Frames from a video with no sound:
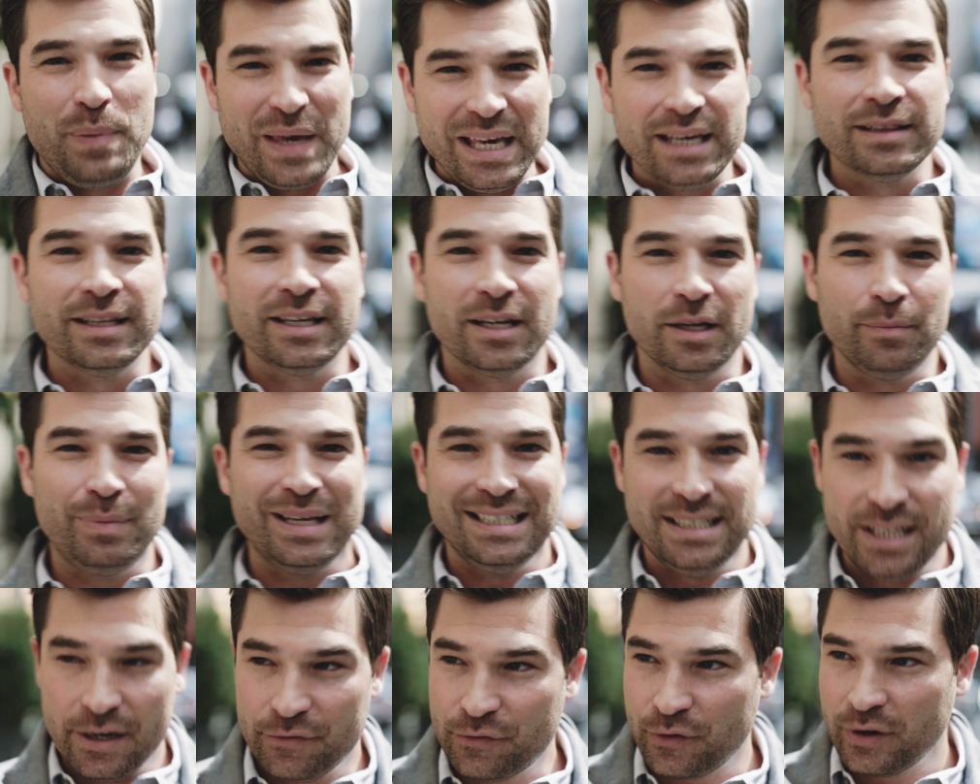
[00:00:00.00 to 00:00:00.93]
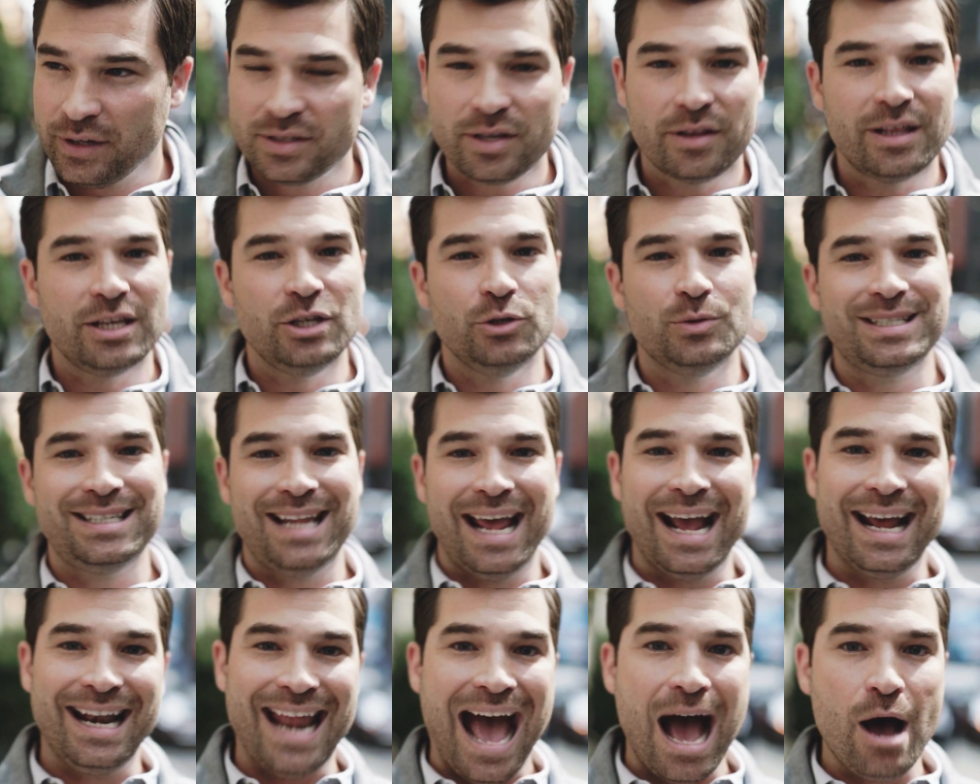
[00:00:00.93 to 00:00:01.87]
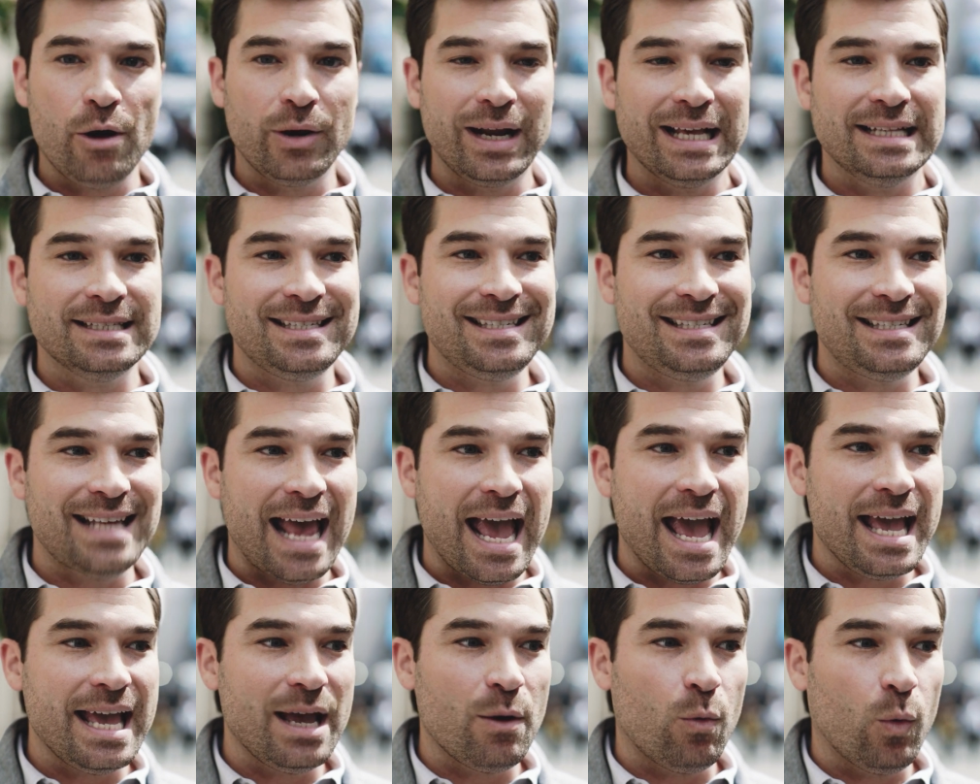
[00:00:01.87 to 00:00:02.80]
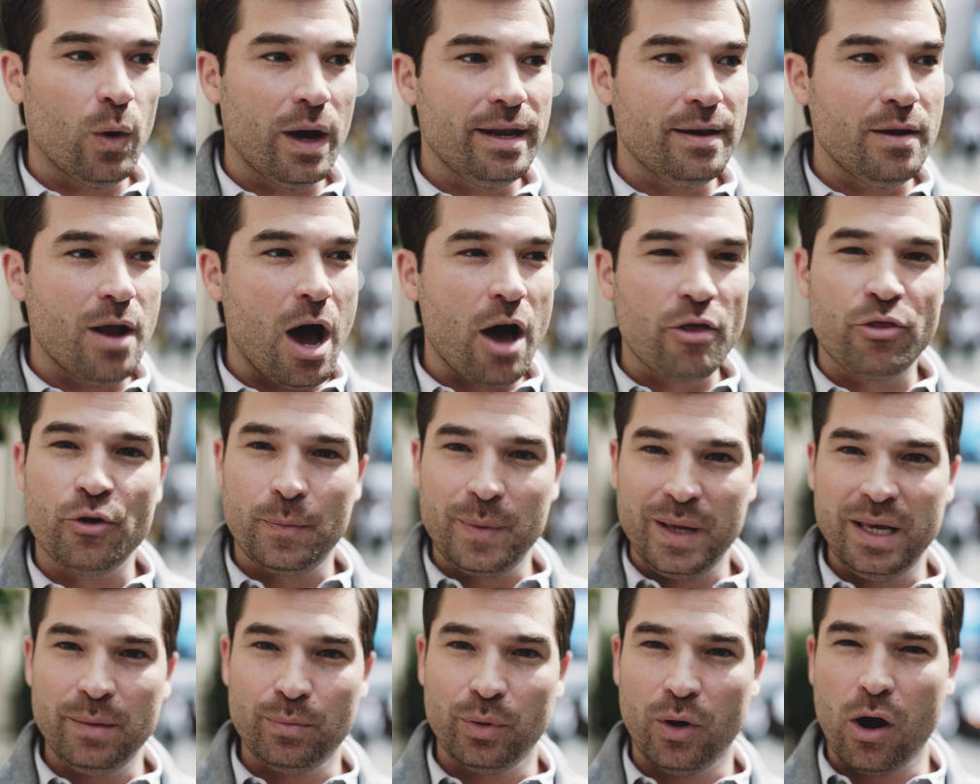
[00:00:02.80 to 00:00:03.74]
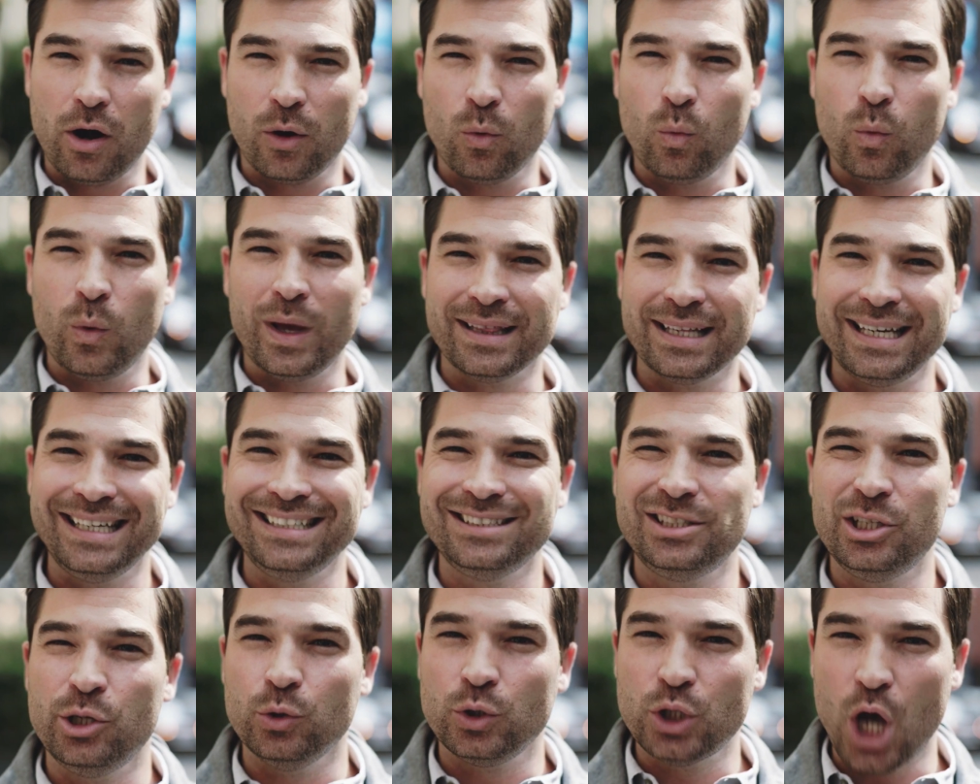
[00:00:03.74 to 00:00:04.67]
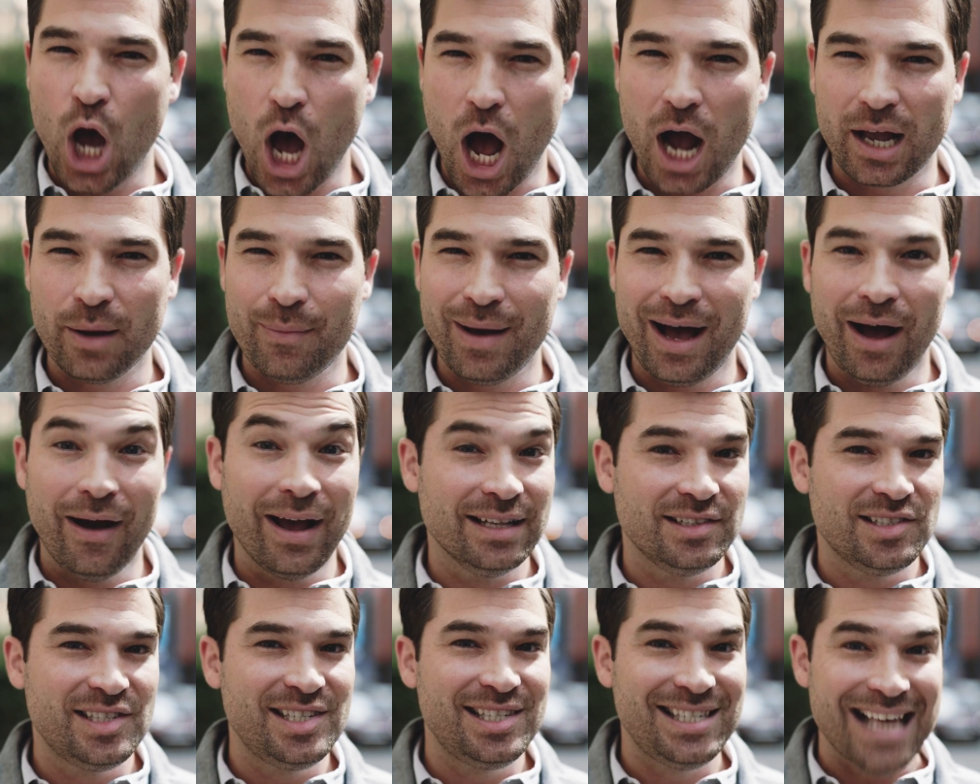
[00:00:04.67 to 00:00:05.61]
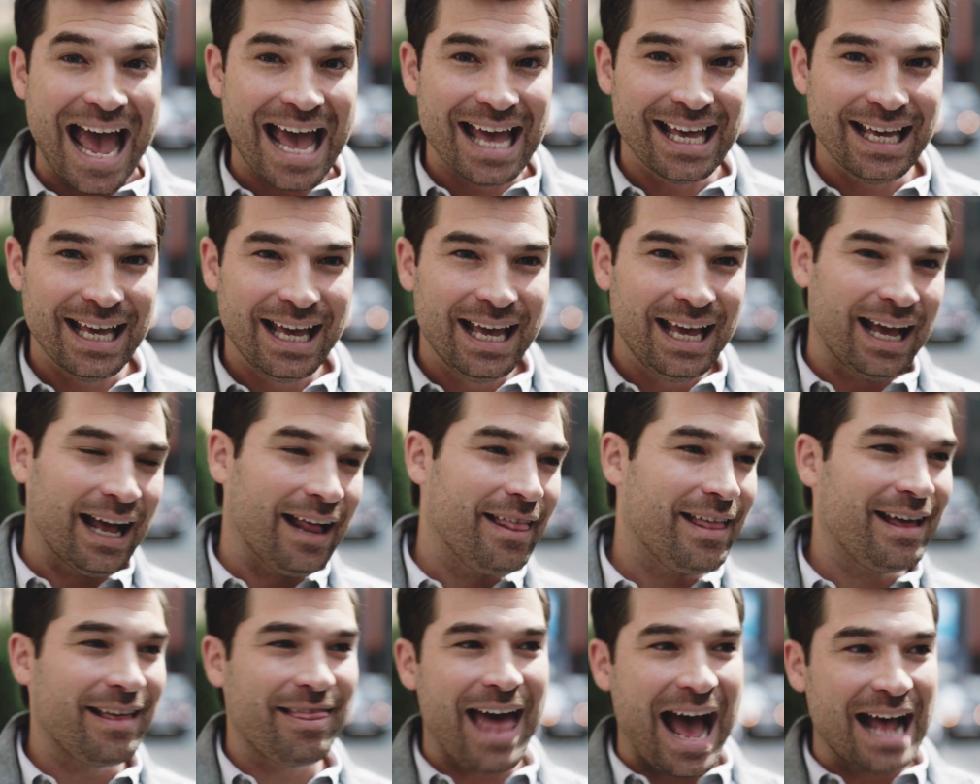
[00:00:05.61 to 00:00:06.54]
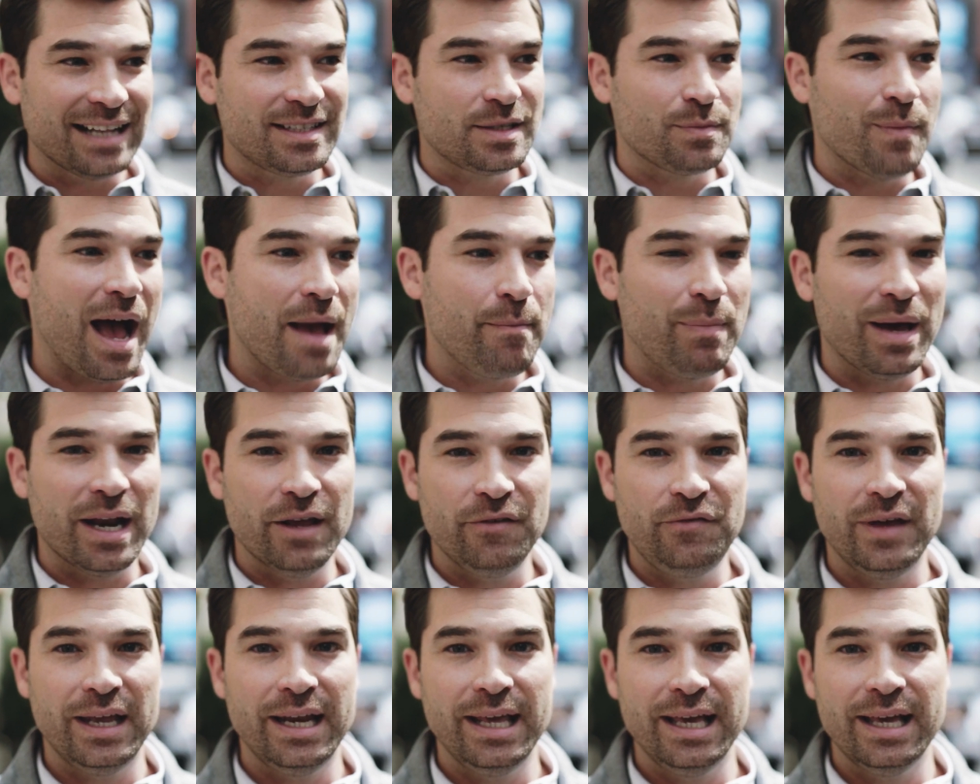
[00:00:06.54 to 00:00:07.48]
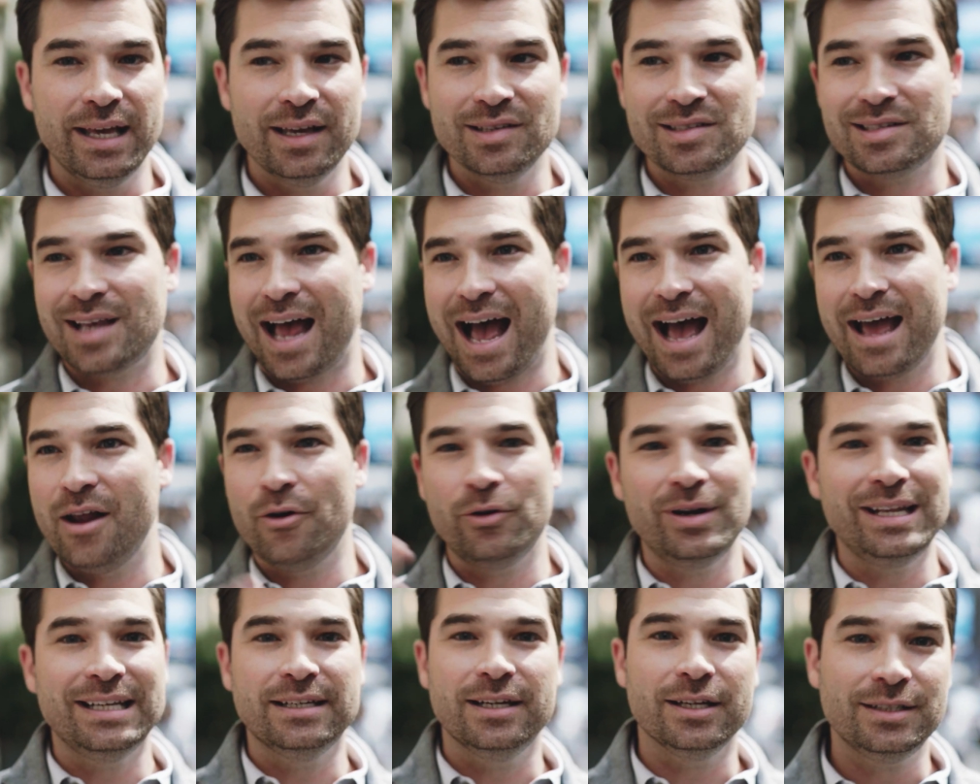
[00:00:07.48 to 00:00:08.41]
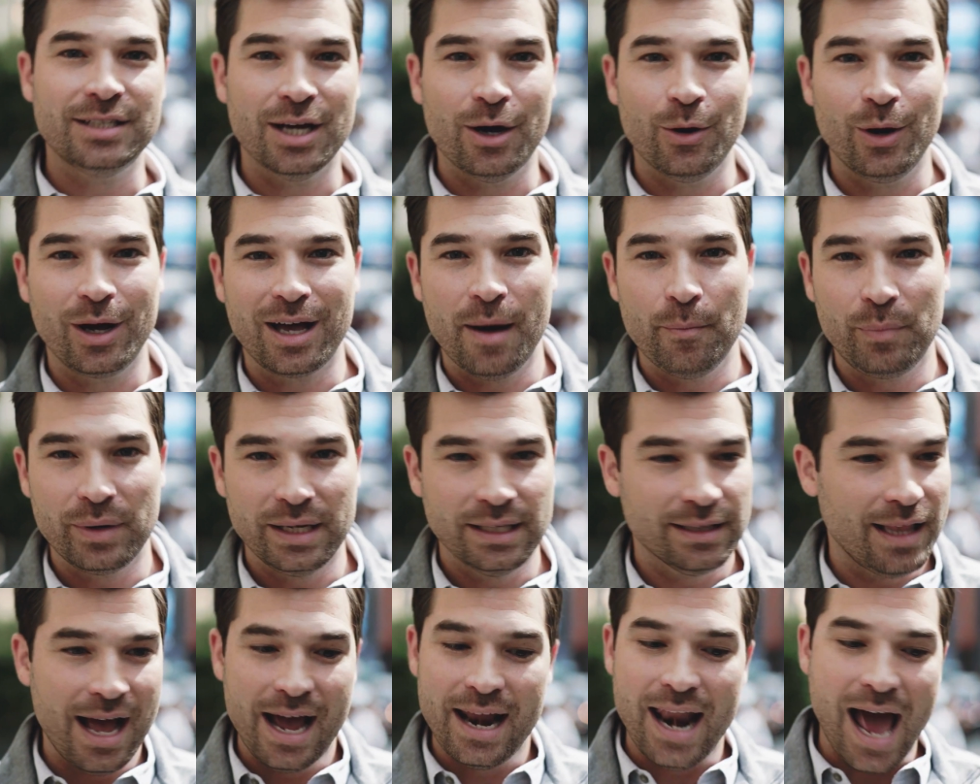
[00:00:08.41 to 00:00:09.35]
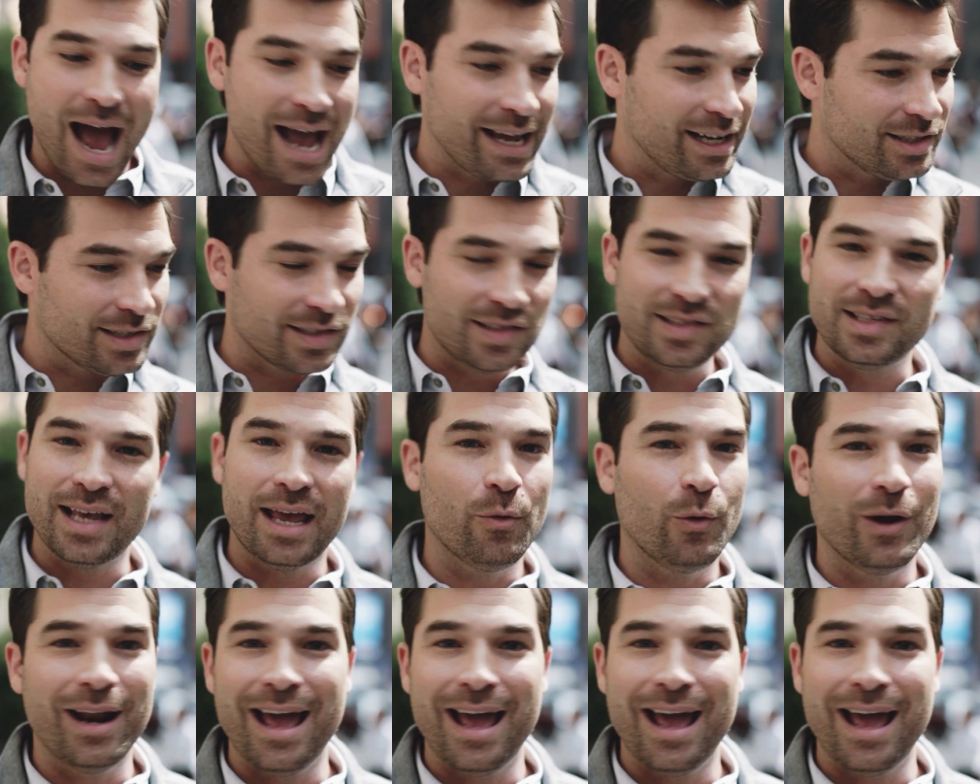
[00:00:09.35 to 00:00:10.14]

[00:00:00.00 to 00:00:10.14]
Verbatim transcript: be a little bit different so that you stand out and say what other people aren't willing to talk about and say. And I think that's my benefit is I don't need to toe a company line. I can just say